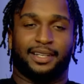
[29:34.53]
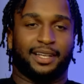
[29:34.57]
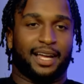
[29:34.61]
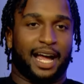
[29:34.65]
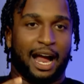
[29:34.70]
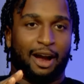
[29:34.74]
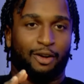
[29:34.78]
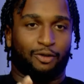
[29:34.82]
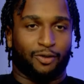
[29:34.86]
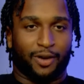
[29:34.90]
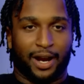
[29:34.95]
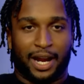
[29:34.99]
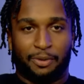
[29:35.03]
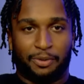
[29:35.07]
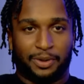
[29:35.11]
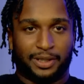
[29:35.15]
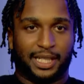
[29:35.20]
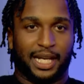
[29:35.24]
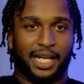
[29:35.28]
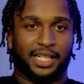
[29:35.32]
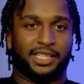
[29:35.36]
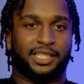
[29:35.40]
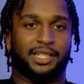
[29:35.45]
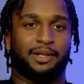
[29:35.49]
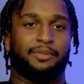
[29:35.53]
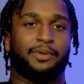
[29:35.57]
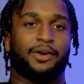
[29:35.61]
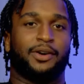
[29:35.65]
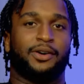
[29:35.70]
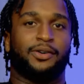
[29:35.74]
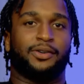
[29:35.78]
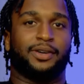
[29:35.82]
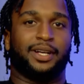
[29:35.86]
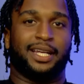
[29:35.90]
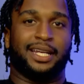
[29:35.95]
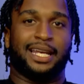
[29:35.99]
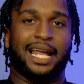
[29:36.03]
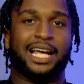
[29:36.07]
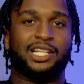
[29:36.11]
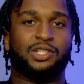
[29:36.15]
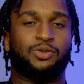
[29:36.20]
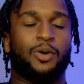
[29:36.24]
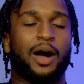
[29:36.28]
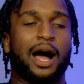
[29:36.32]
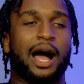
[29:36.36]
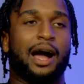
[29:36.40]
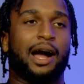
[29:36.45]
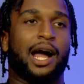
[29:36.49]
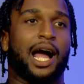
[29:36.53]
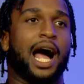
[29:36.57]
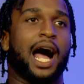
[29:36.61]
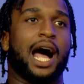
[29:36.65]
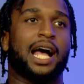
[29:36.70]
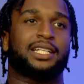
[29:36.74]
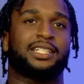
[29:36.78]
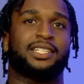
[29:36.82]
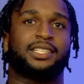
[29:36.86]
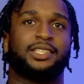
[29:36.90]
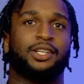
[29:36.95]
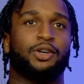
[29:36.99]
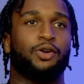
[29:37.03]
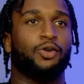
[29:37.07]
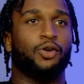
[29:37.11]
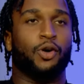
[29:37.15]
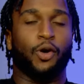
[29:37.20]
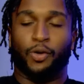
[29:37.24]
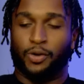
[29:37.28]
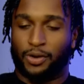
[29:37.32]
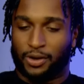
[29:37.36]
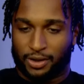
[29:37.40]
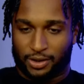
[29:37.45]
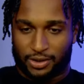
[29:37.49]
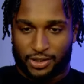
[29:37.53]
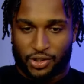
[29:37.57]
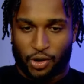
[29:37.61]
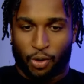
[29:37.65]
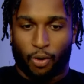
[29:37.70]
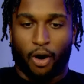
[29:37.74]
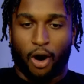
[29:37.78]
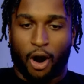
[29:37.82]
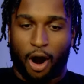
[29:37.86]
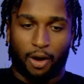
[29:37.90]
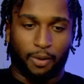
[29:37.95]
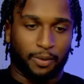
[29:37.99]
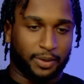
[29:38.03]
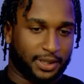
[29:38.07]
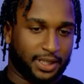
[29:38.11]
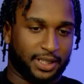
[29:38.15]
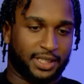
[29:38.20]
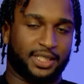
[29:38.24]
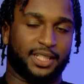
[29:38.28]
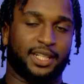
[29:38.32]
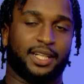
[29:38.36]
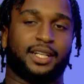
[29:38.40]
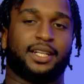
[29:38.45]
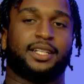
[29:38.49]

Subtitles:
I ran with that shit, bro. And that's why I still go so hard with this shit,